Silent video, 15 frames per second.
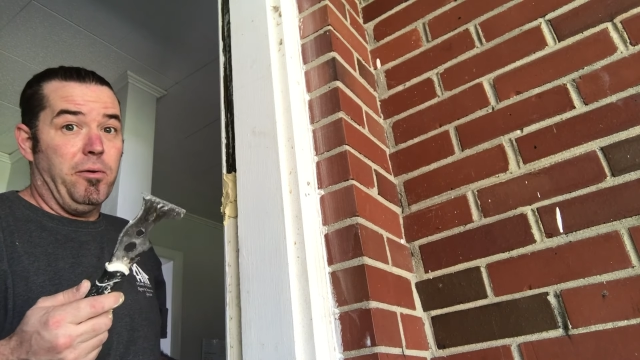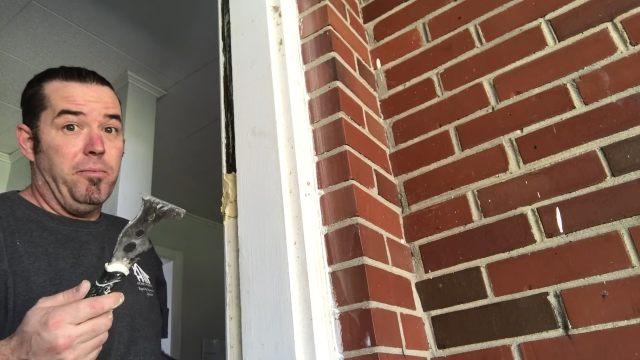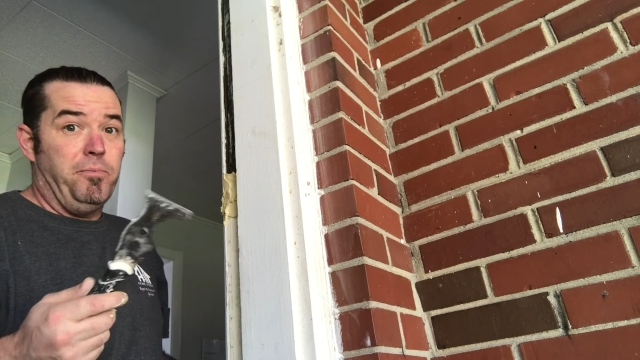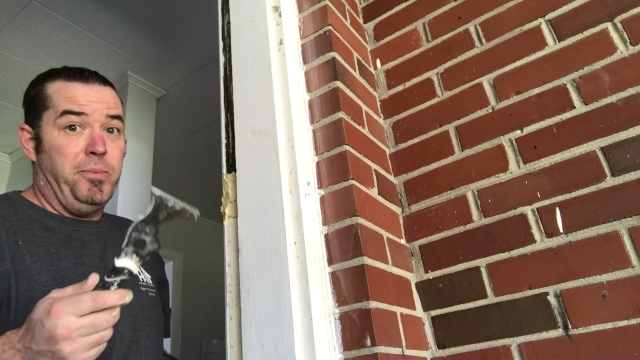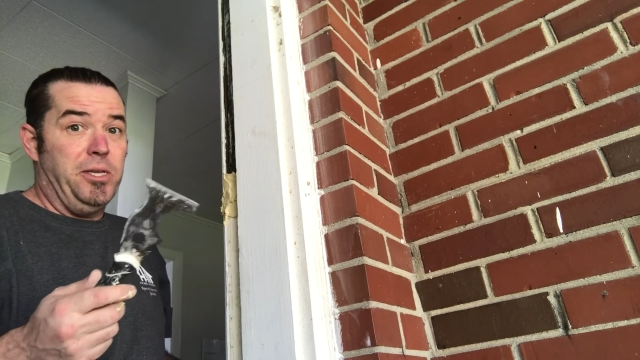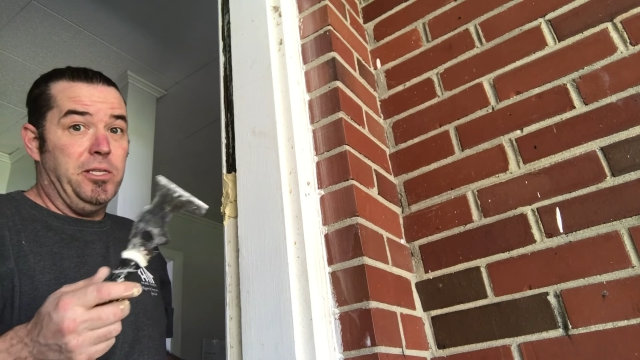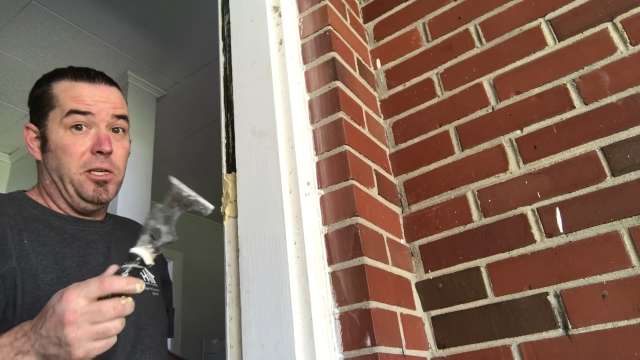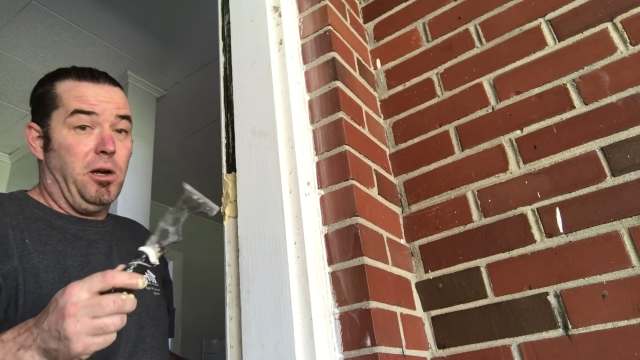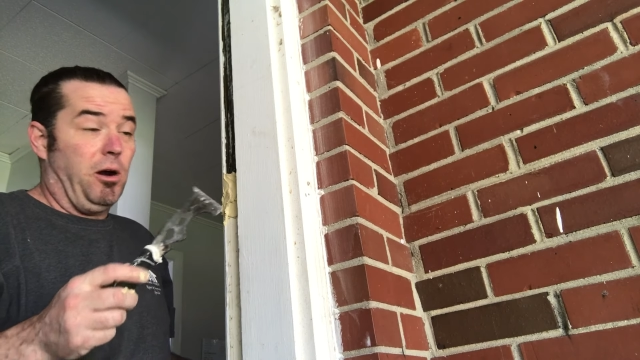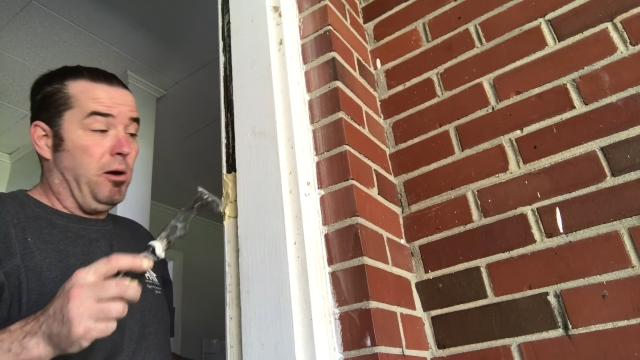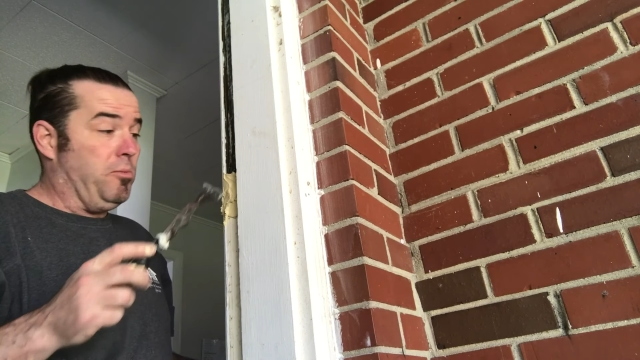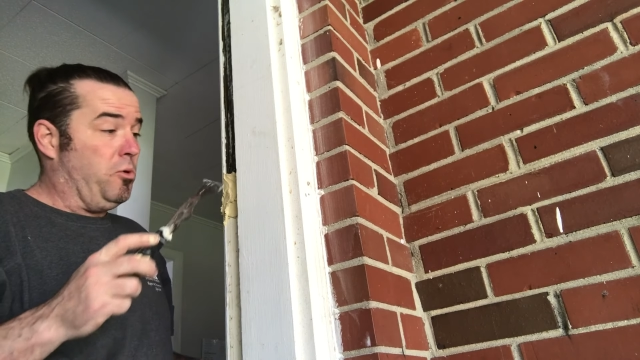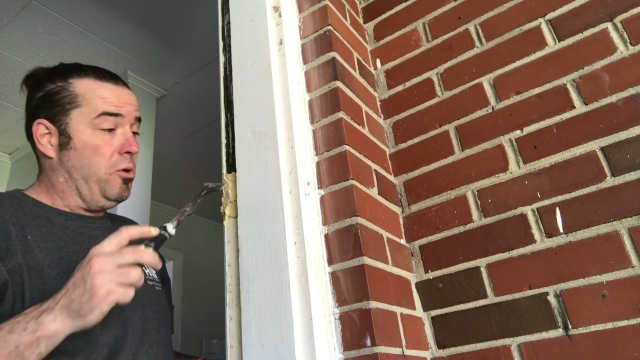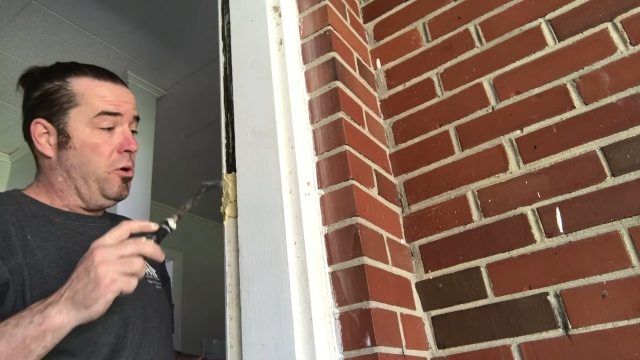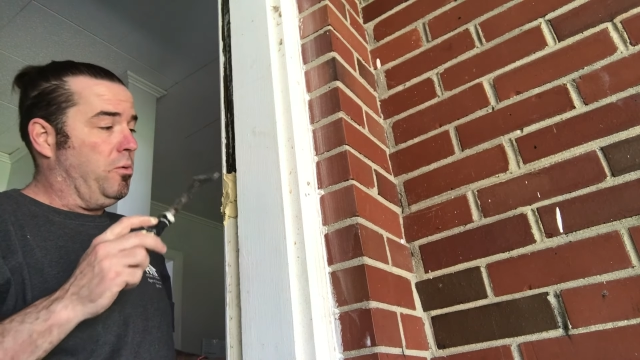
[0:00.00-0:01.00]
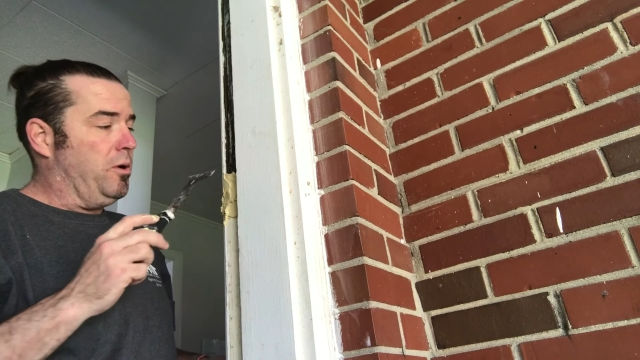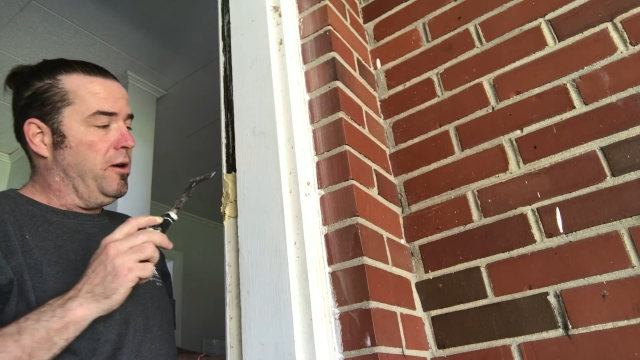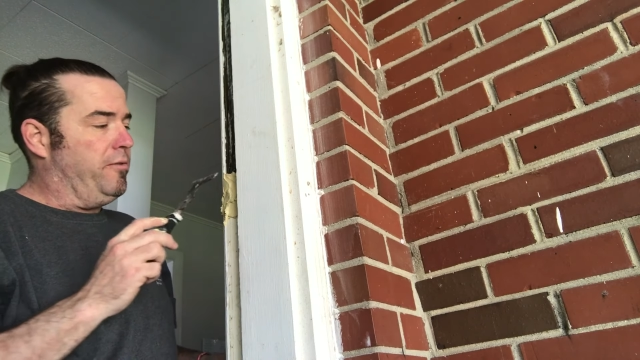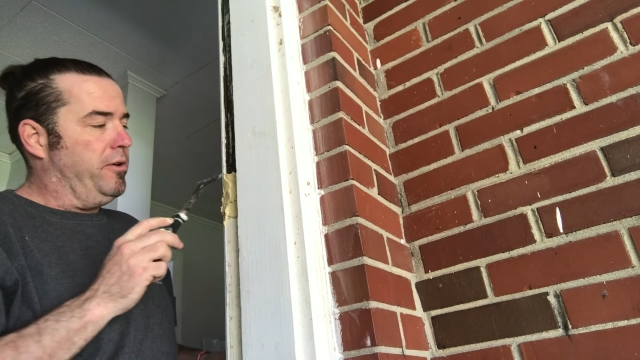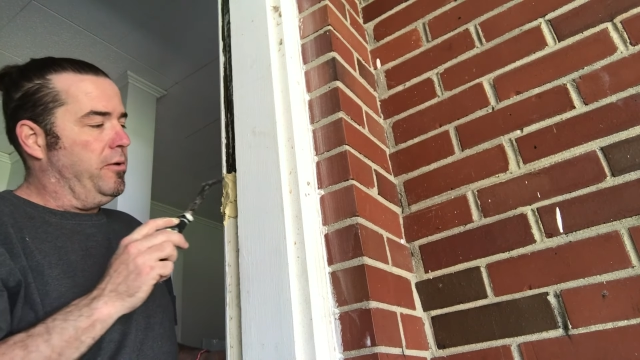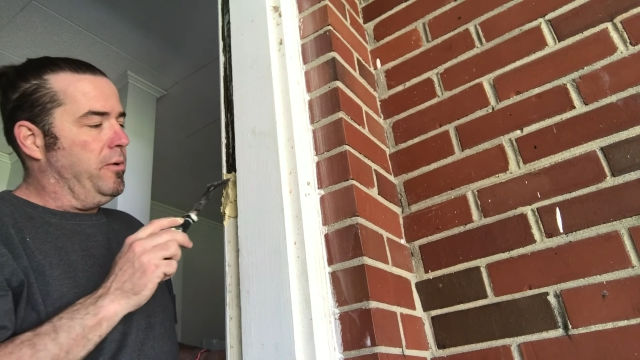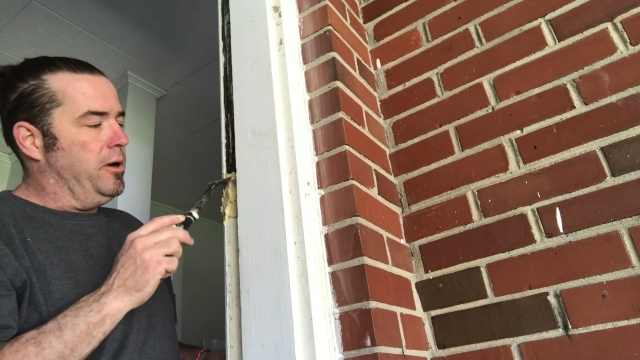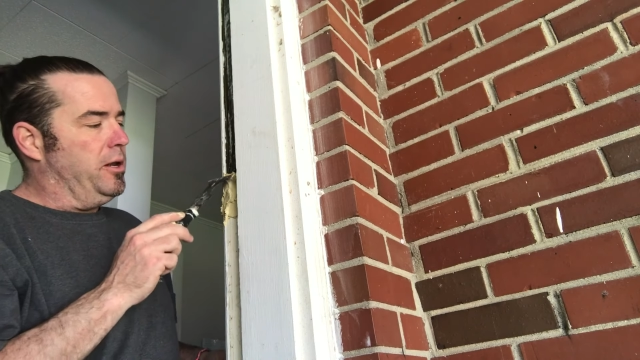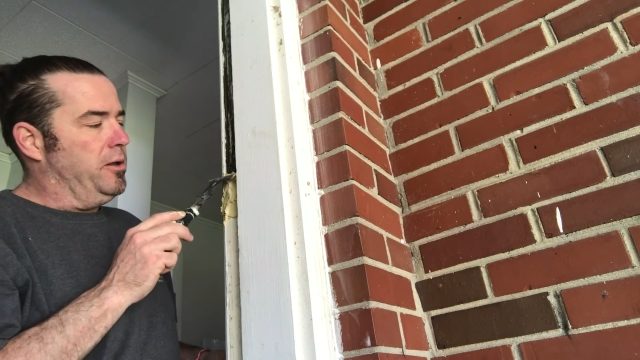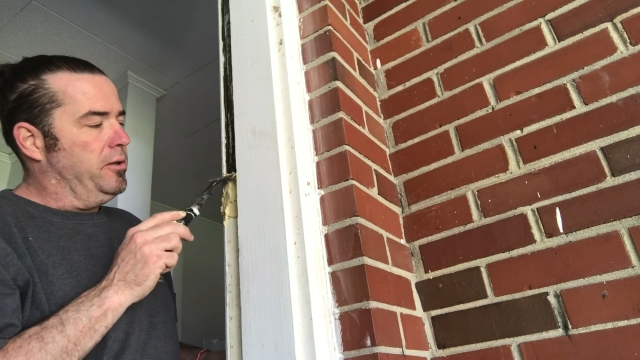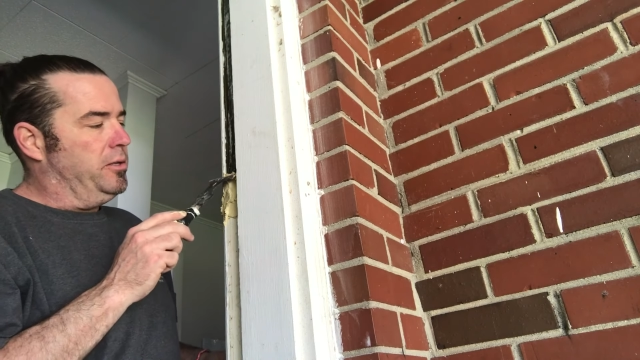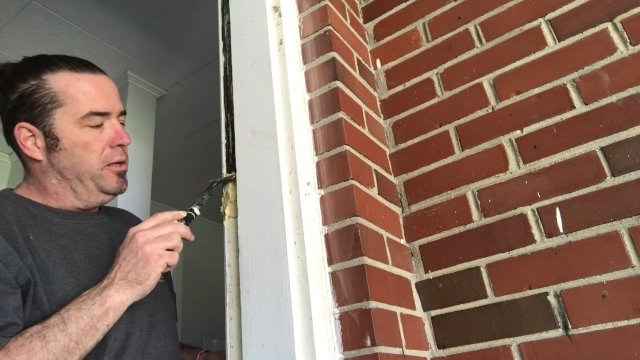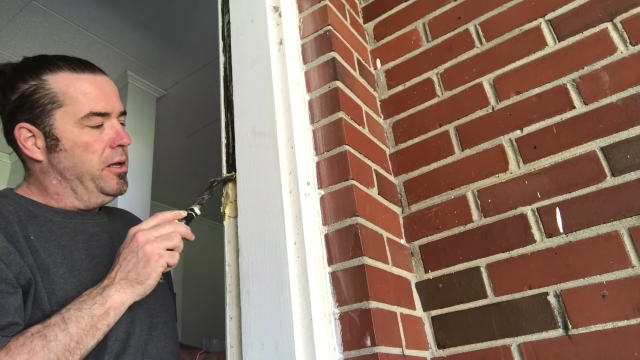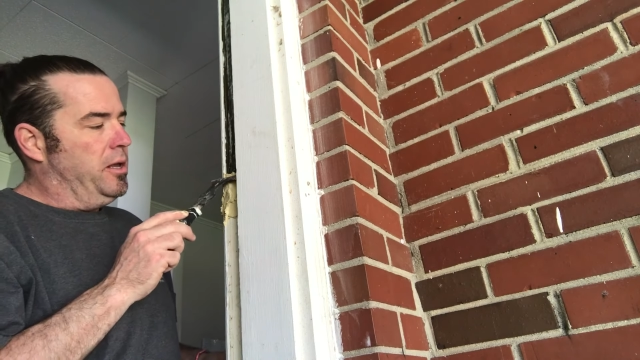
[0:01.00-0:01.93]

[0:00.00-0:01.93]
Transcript: a piece of cardboard or whatever you wanna use.